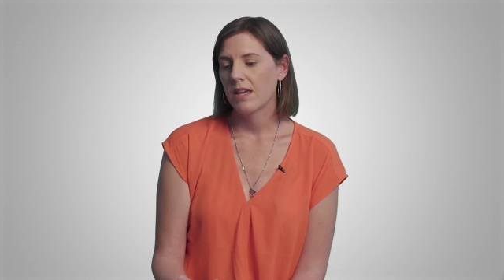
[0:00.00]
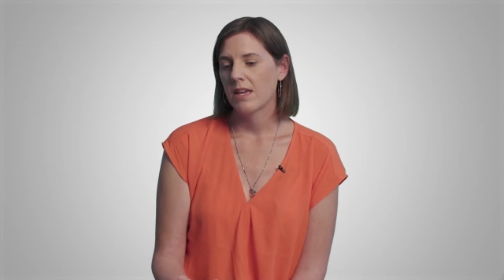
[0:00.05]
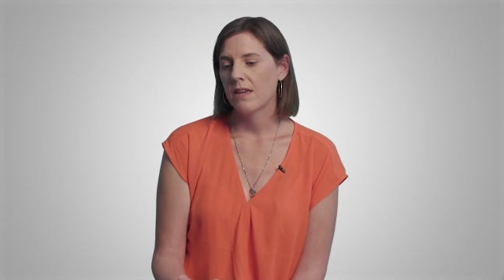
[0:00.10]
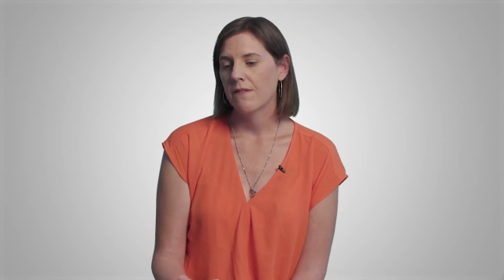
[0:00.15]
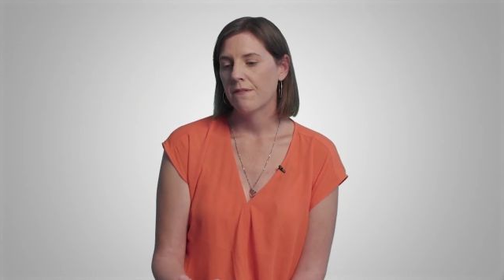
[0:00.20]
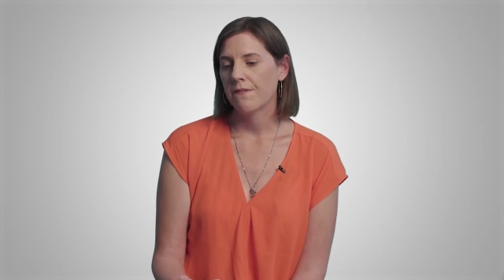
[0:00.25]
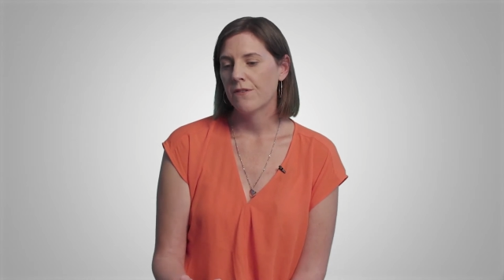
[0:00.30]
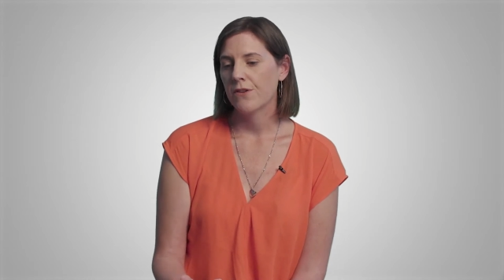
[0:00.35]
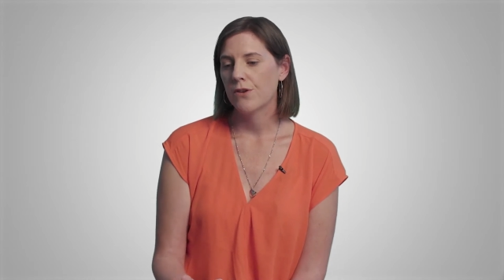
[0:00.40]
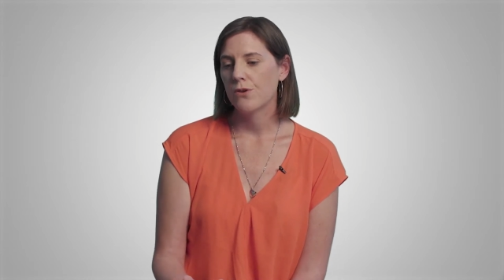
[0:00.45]

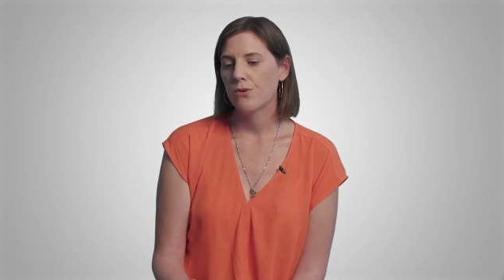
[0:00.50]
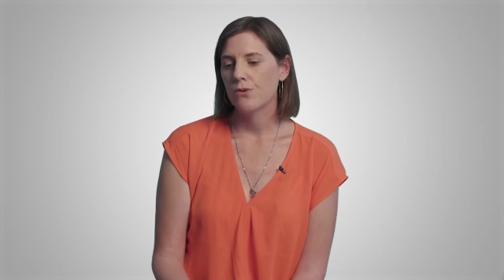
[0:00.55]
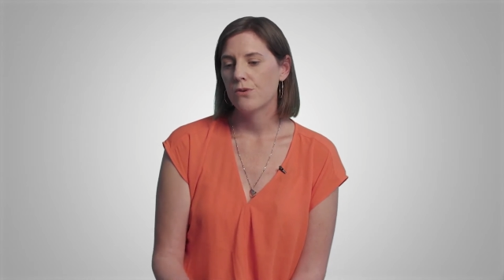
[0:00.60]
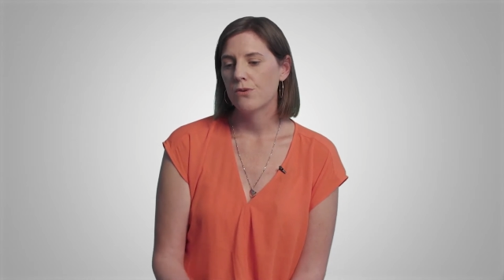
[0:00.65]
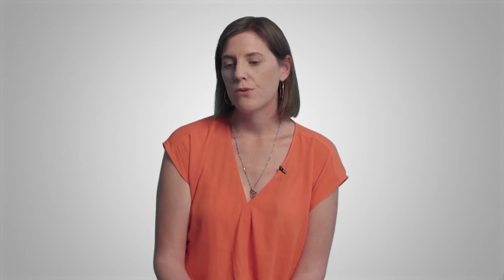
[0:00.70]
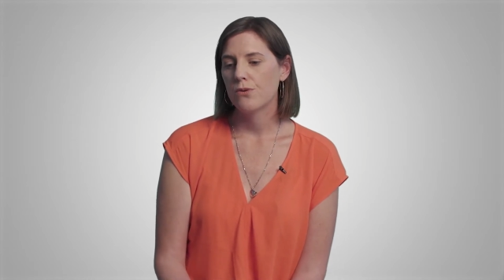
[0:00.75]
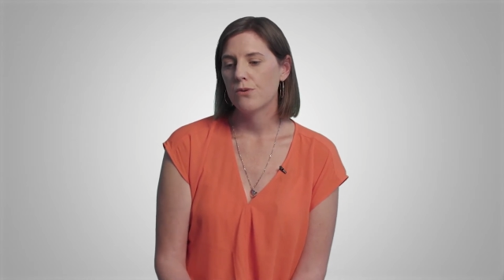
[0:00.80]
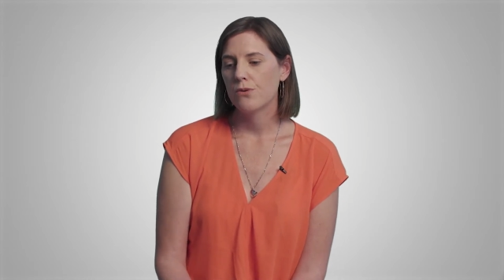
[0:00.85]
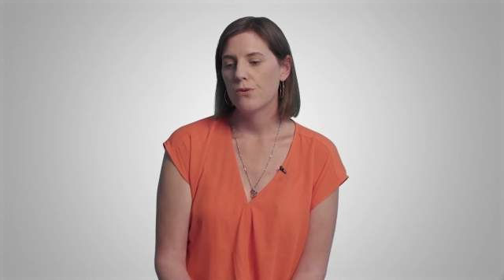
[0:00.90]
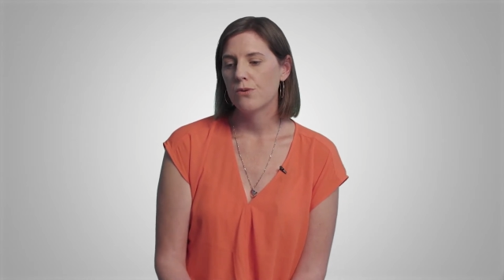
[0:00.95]
If
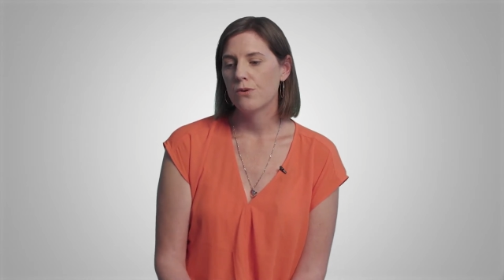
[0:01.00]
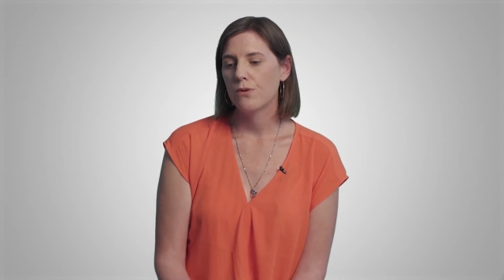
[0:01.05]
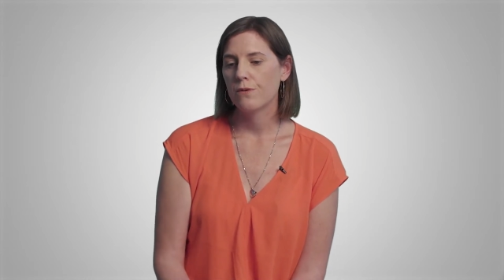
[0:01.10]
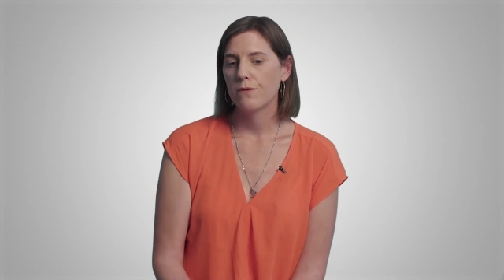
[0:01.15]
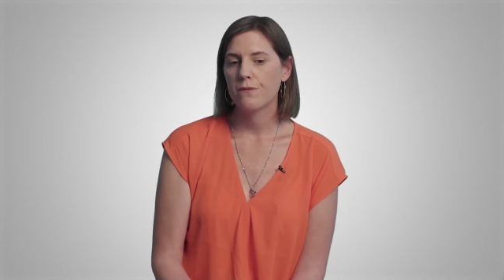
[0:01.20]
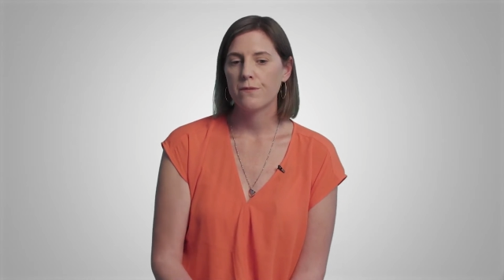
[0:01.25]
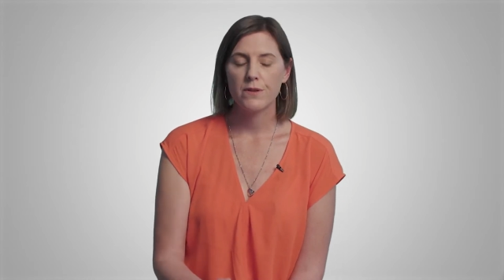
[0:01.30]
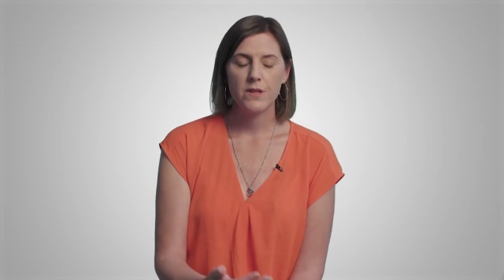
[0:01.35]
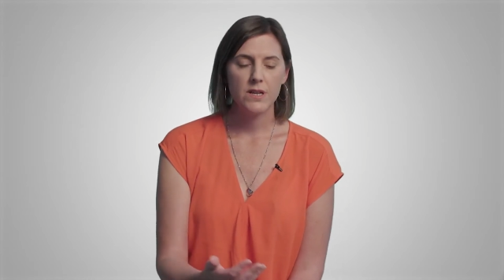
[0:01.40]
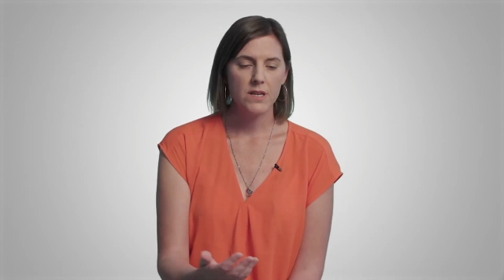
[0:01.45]

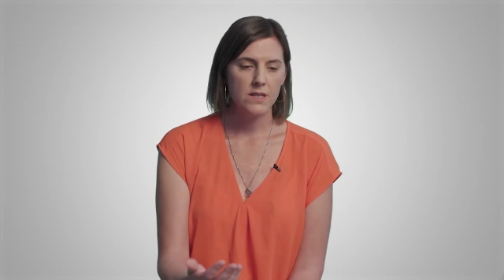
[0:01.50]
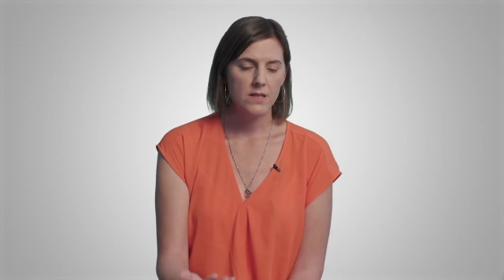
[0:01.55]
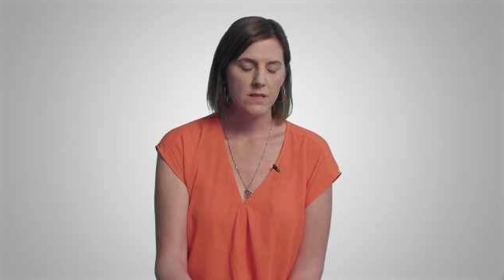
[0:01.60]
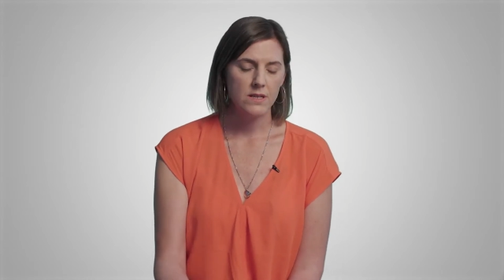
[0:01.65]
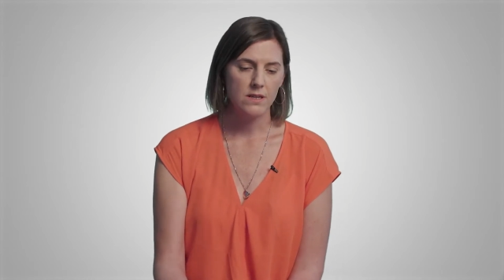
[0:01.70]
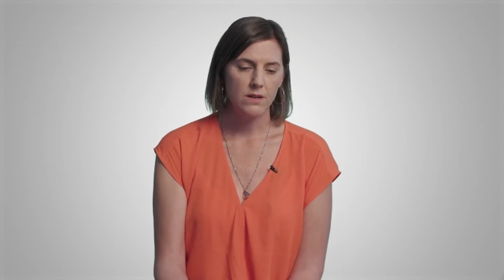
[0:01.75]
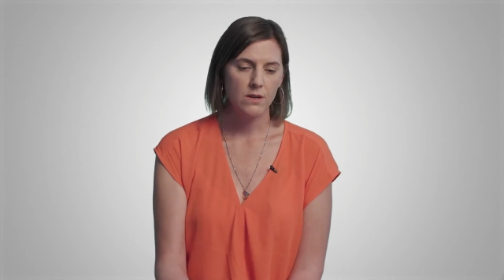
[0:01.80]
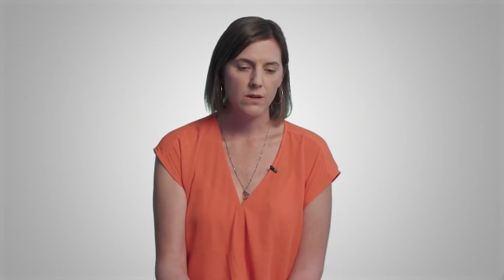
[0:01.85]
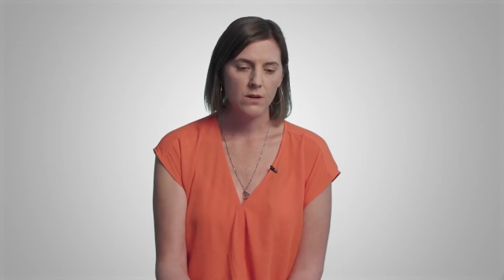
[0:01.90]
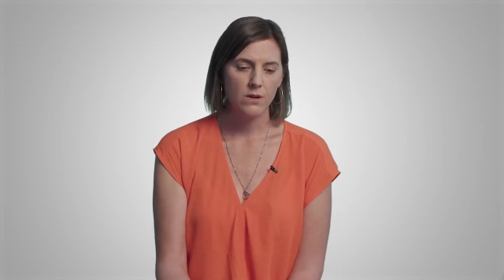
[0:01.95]
you, for
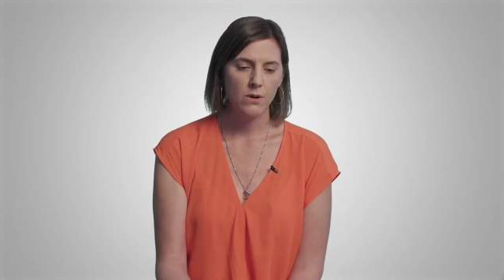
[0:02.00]
the